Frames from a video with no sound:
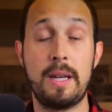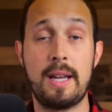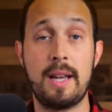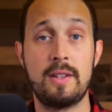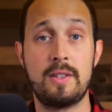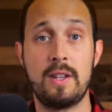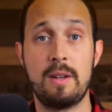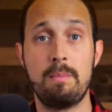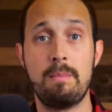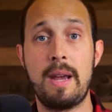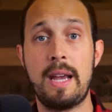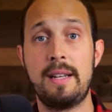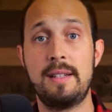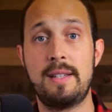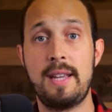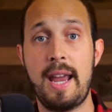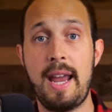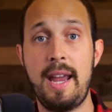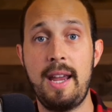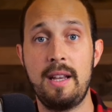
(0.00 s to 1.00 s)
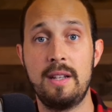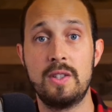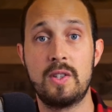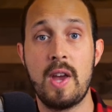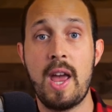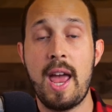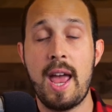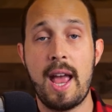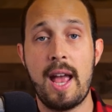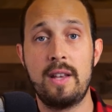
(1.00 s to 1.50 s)
because it maintains
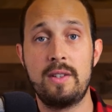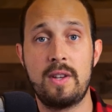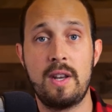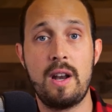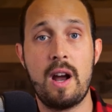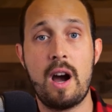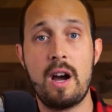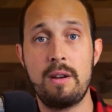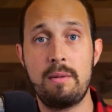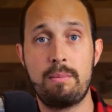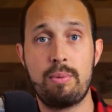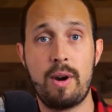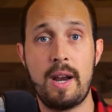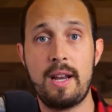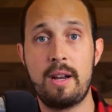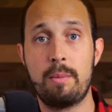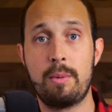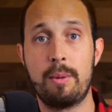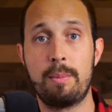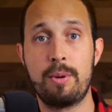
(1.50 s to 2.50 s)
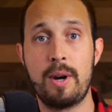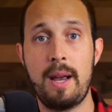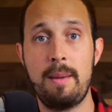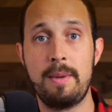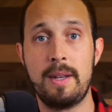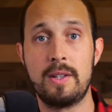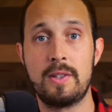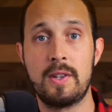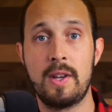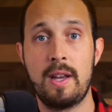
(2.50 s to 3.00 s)
as an unbreakable
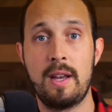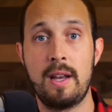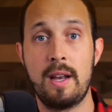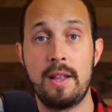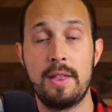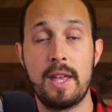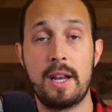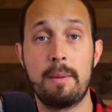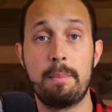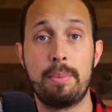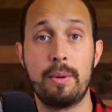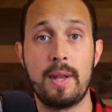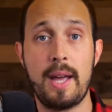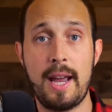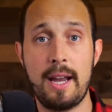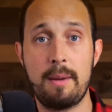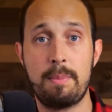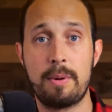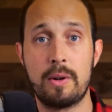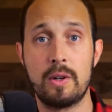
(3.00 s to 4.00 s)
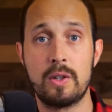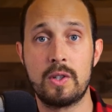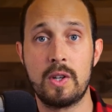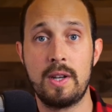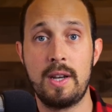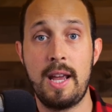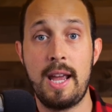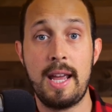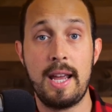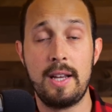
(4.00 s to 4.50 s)
premise that a black
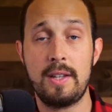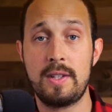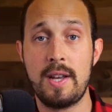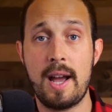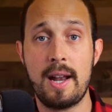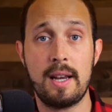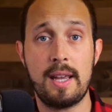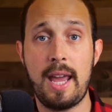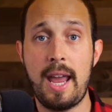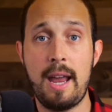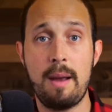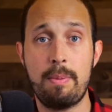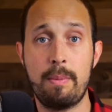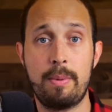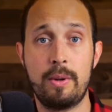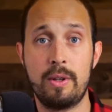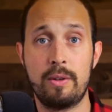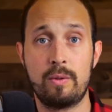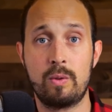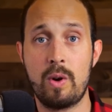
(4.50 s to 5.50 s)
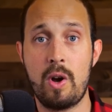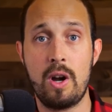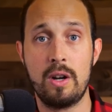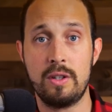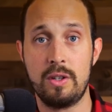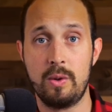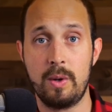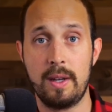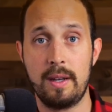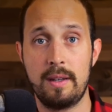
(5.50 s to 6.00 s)
person is not capable of
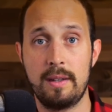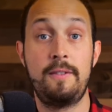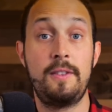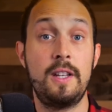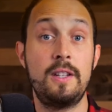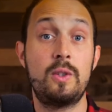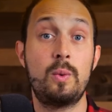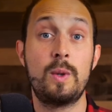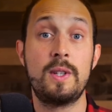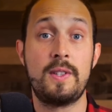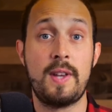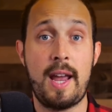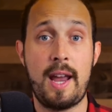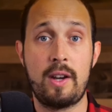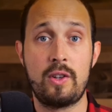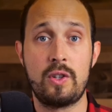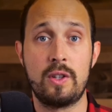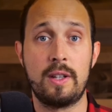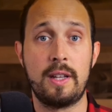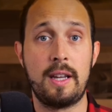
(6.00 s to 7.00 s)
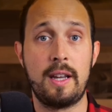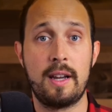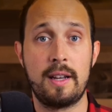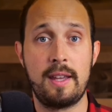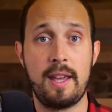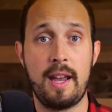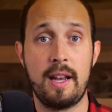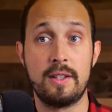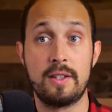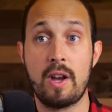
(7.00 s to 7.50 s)
wrongdoing. If this was actually a
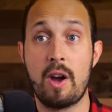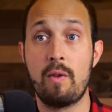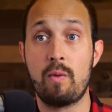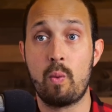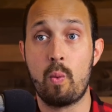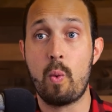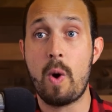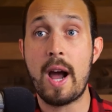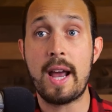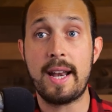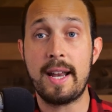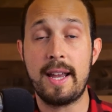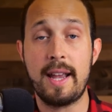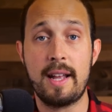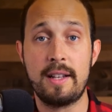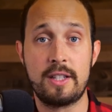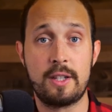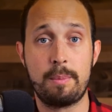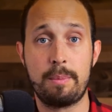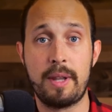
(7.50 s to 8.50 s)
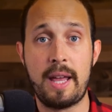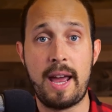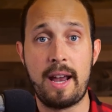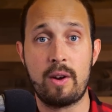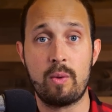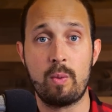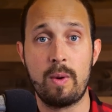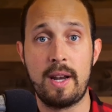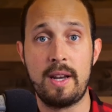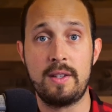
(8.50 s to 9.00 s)
case of white against
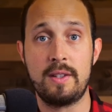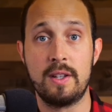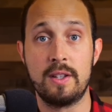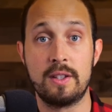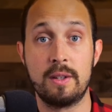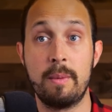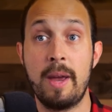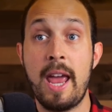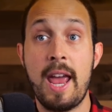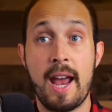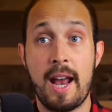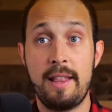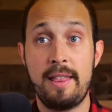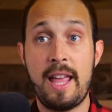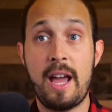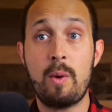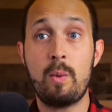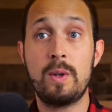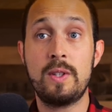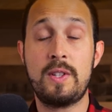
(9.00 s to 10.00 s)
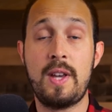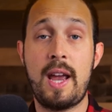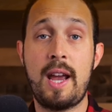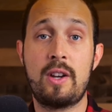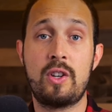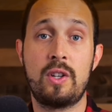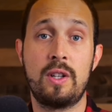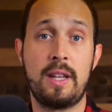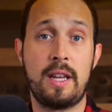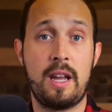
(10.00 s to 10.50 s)
black racism, and that was
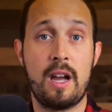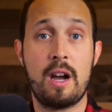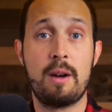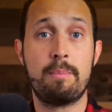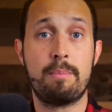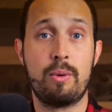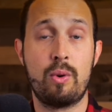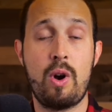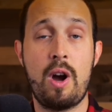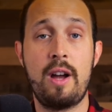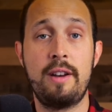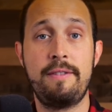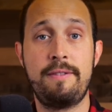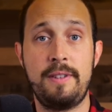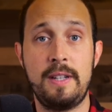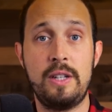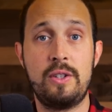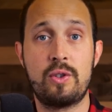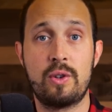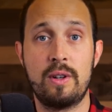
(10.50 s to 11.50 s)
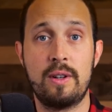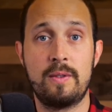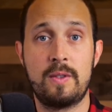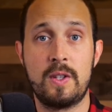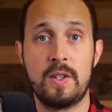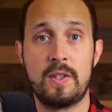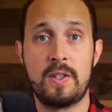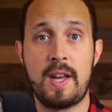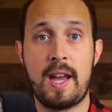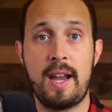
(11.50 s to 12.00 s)
actually a broad feature of
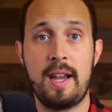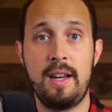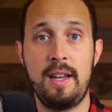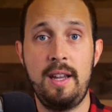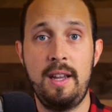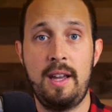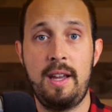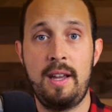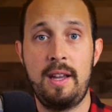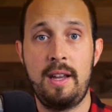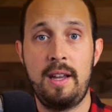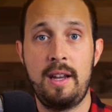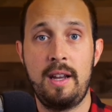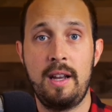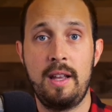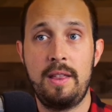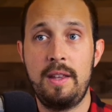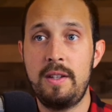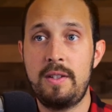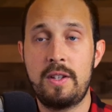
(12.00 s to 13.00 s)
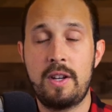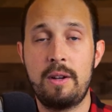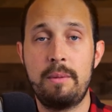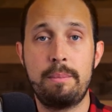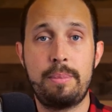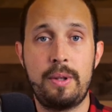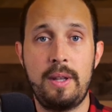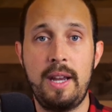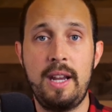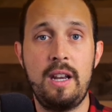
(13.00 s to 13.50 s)
society, this
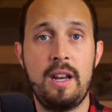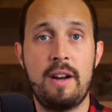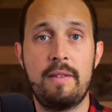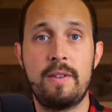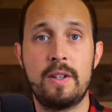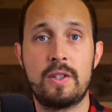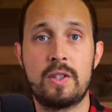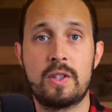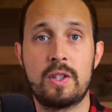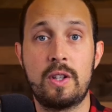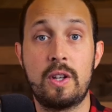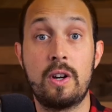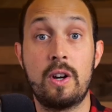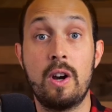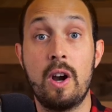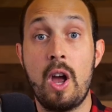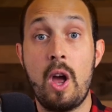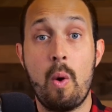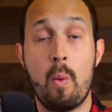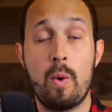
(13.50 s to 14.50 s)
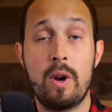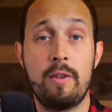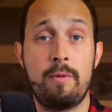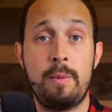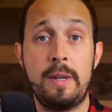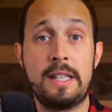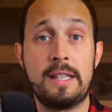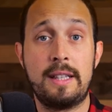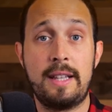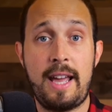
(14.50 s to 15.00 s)
complaint of a slur would have
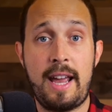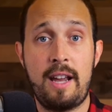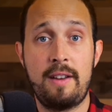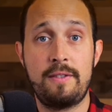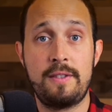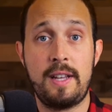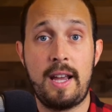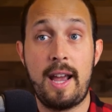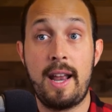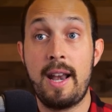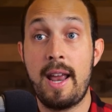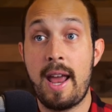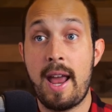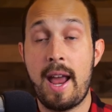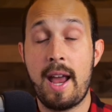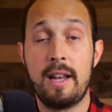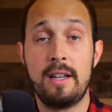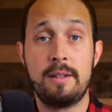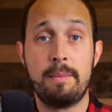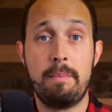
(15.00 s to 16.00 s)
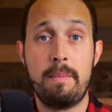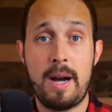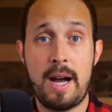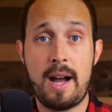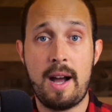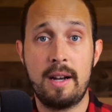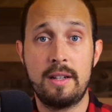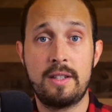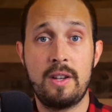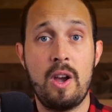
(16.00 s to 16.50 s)
been laughed at and
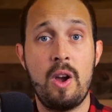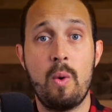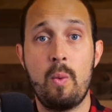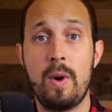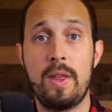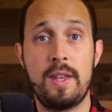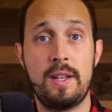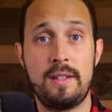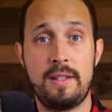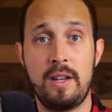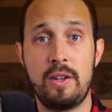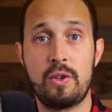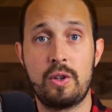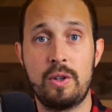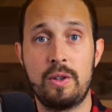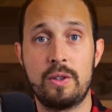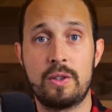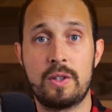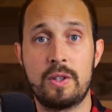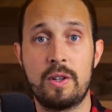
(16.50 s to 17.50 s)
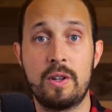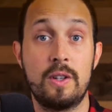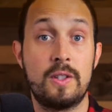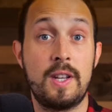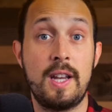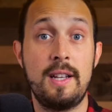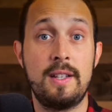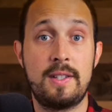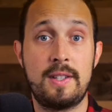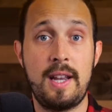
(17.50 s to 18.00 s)
mocked with additional slurs.
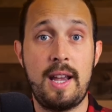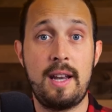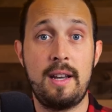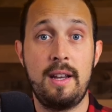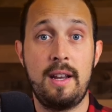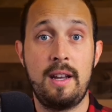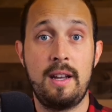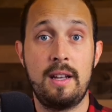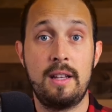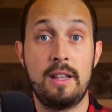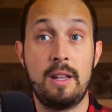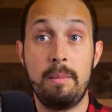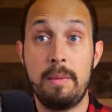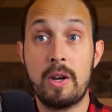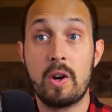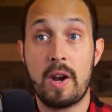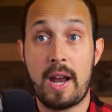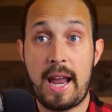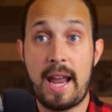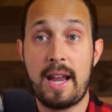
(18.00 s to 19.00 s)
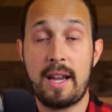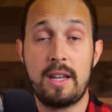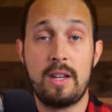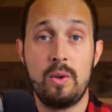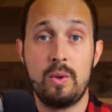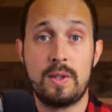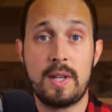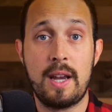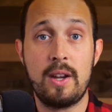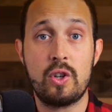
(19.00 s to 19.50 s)
Instead, the mere
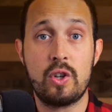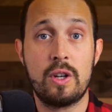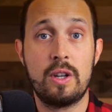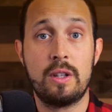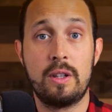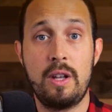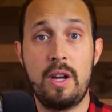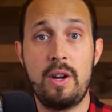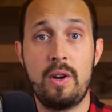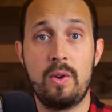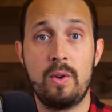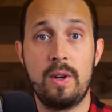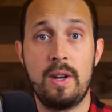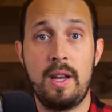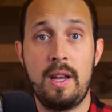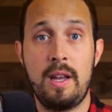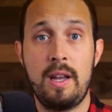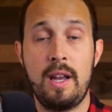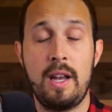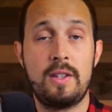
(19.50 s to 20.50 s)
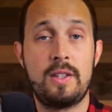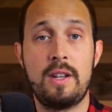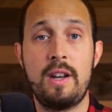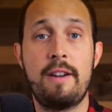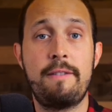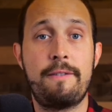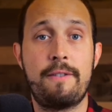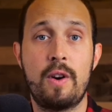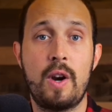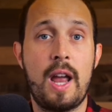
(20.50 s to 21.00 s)
accusation alone is
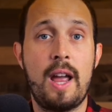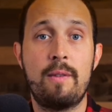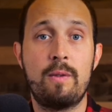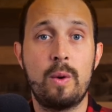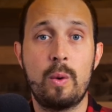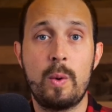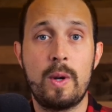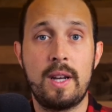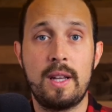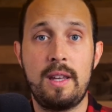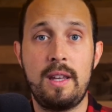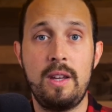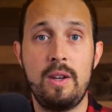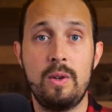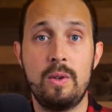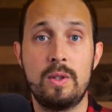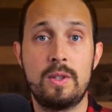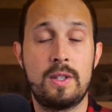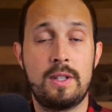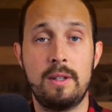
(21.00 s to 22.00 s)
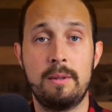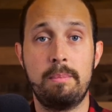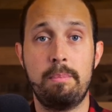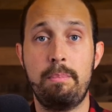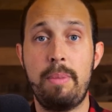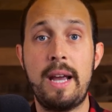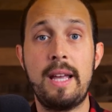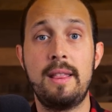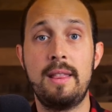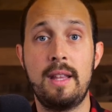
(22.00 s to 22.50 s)
enough for everyone accused to
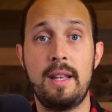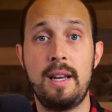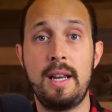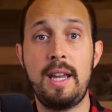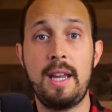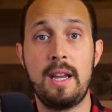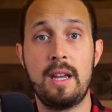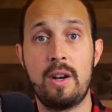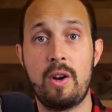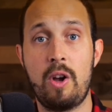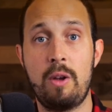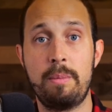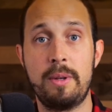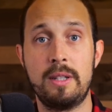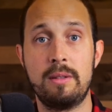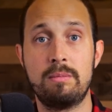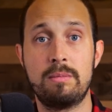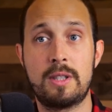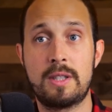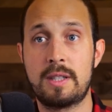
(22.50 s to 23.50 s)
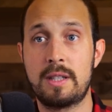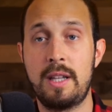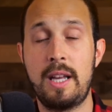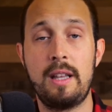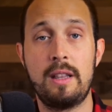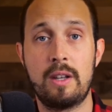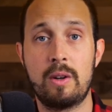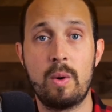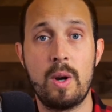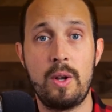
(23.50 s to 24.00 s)
bend the knee and all but
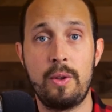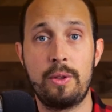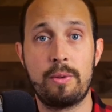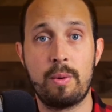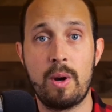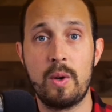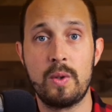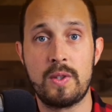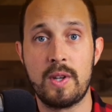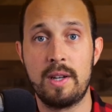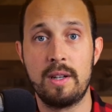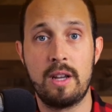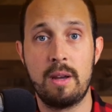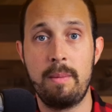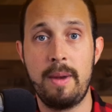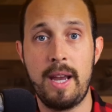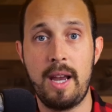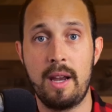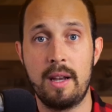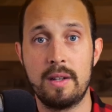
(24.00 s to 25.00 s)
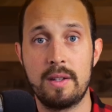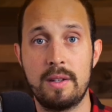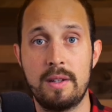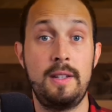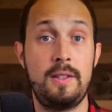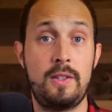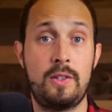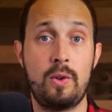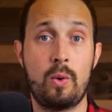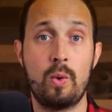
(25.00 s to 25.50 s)
slit their own throats on command.
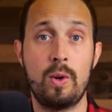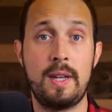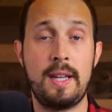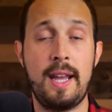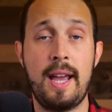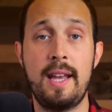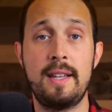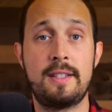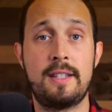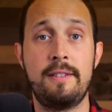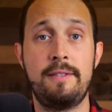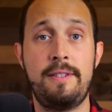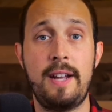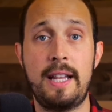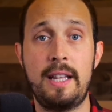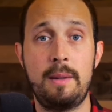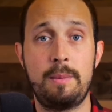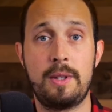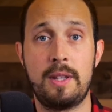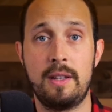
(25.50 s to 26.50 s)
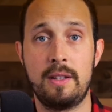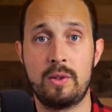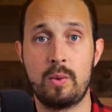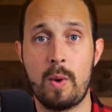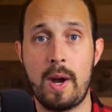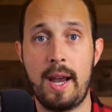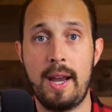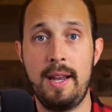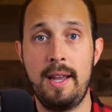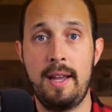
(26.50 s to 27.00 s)
This story has developed this
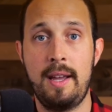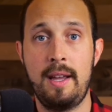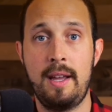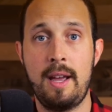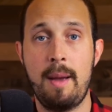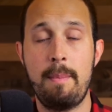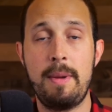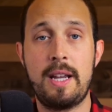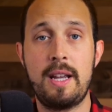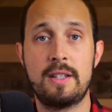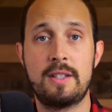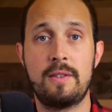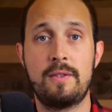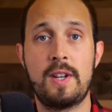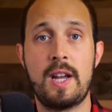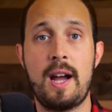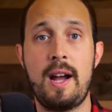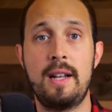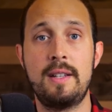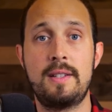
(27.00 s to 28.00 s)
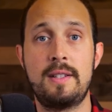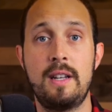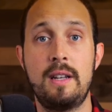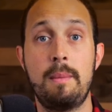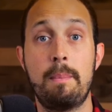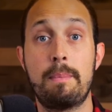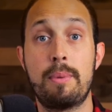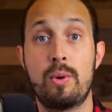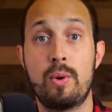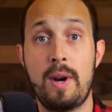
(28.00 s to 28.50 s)
way because of
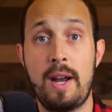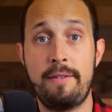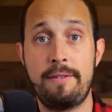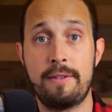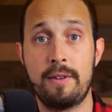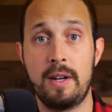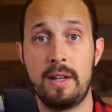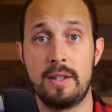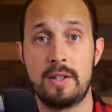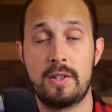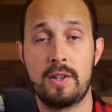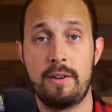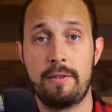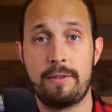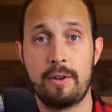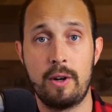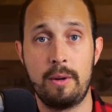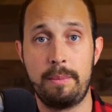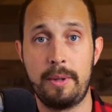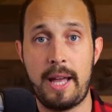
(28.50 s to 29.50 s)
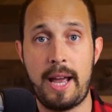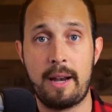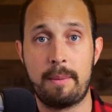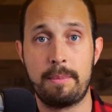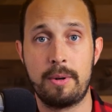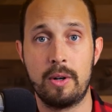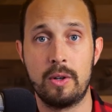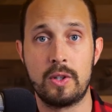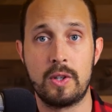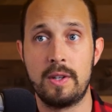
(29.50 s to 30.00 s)
constant preference for a black
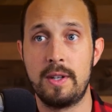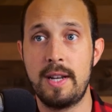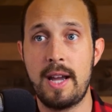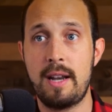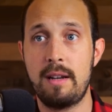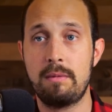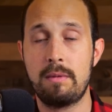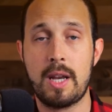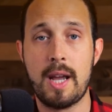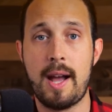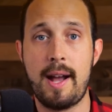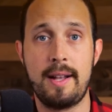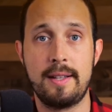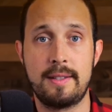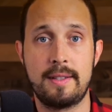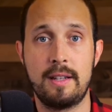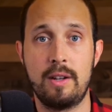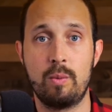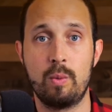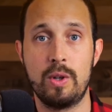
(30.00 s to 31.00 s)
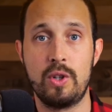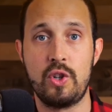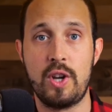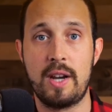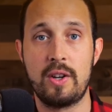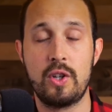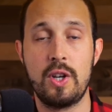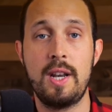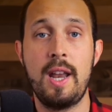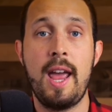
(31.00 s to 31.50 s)
person, not constant
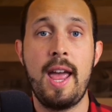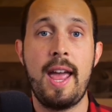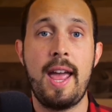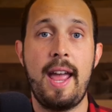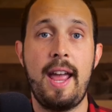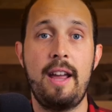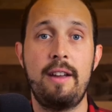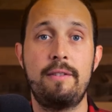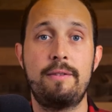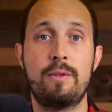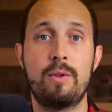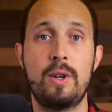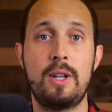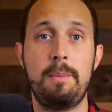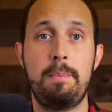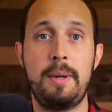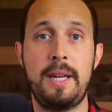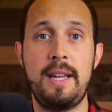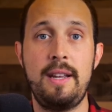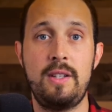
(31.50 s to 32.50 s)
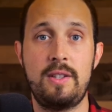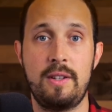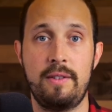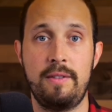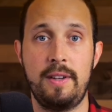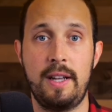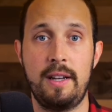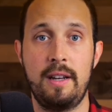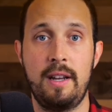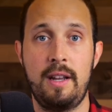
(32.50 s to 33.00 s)
rejection. Every piece
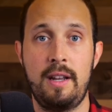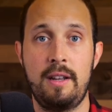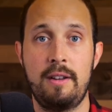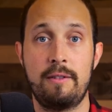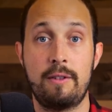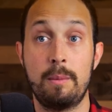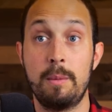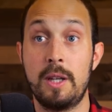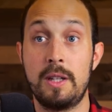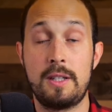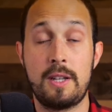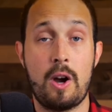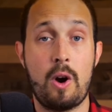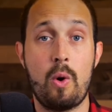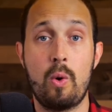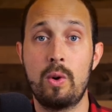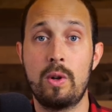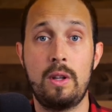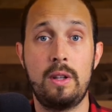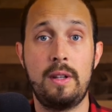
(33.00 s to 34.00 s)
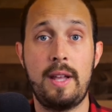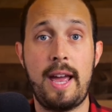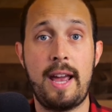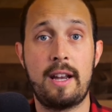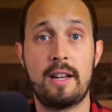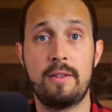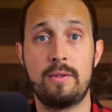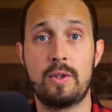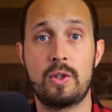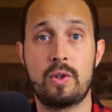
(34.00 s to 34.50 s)
of it from the total
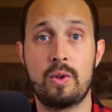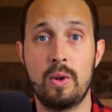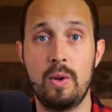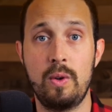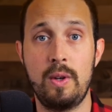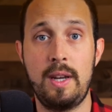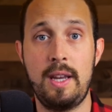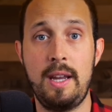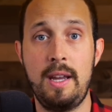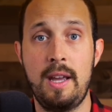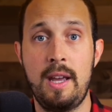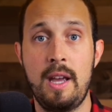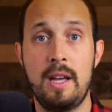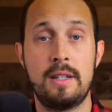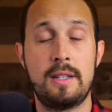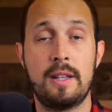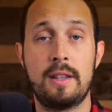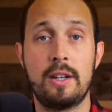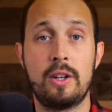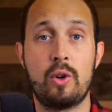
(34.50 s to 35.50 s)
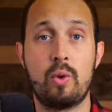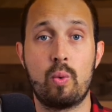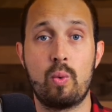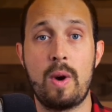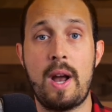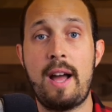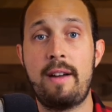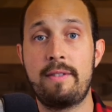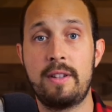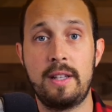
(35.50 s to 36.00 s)
lack of scrutiny to the
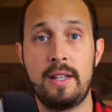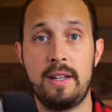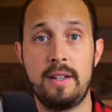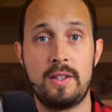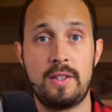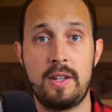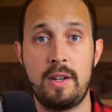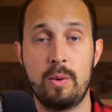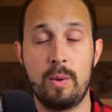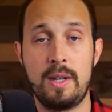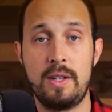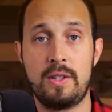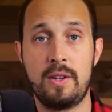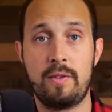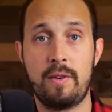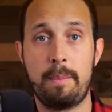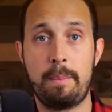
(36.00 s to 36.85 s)
groveling series of